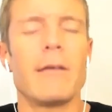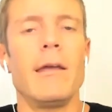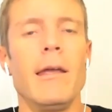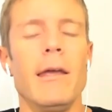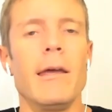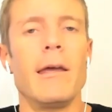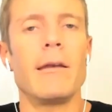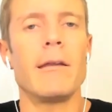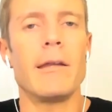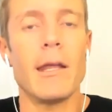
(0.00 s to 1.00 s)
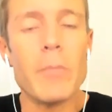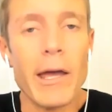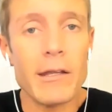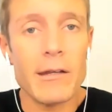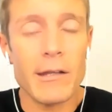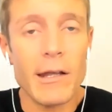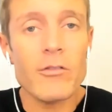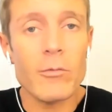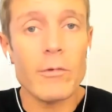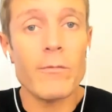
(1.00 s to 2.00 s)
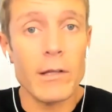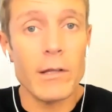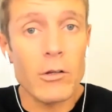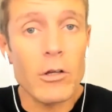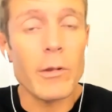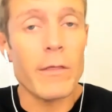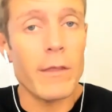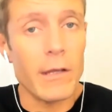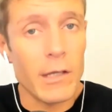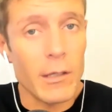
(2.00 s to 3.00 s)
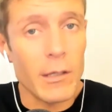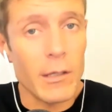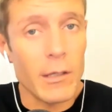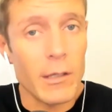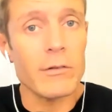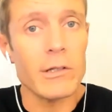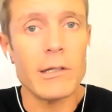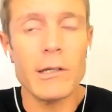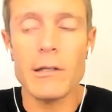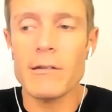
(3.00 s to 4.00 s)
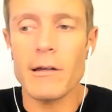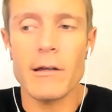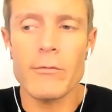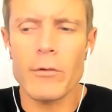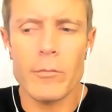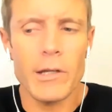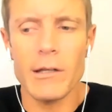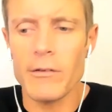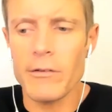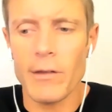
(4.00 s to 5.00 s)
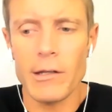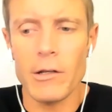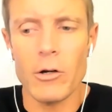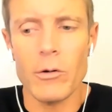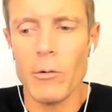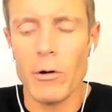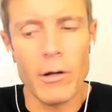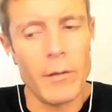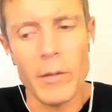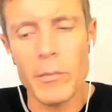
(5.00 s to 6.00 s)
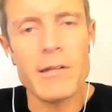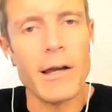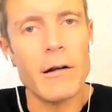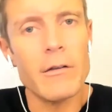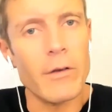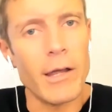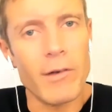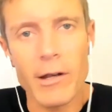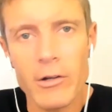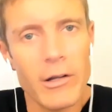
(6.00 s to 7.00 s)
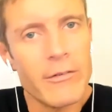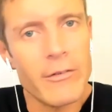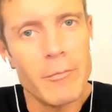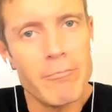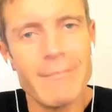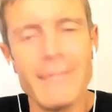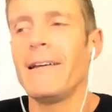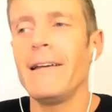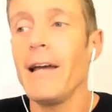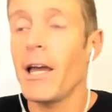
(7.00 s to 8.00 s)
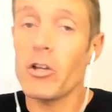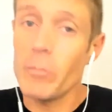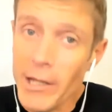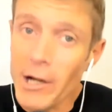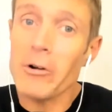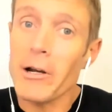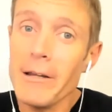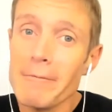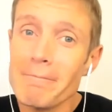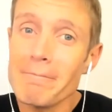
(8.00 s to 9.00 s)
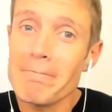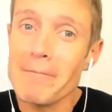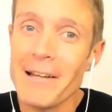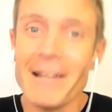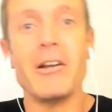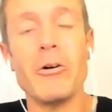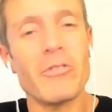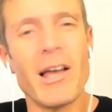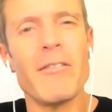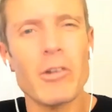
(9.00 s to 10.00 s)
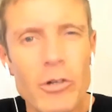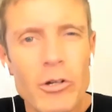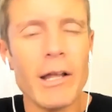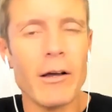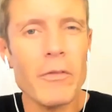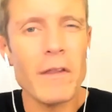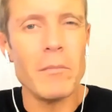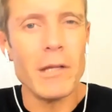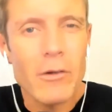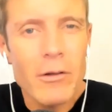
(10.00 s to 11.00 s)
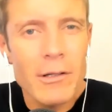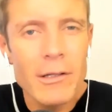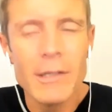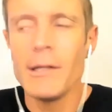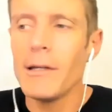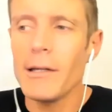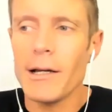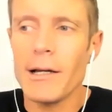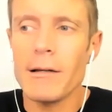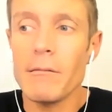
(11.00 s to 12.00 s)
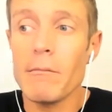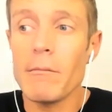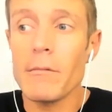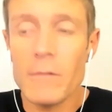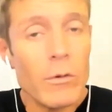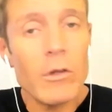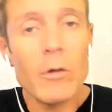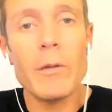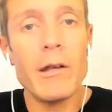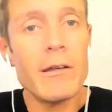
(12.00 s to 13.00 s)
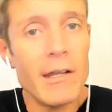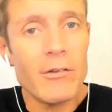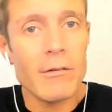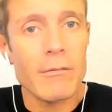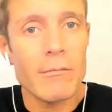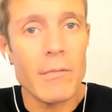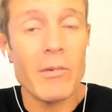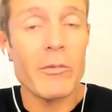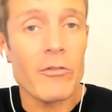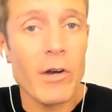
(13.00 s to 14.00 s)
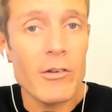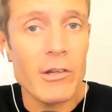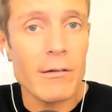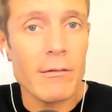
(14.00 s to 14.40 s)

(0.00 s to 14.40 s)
and get back into connection with feeling good, but thinking more positively. And for me, I know, I might be tired, so I haven't had a good night's sleep. I could be hungry. I also have a good, healthy meal. Do a little bit of meditation, maybe some stretching,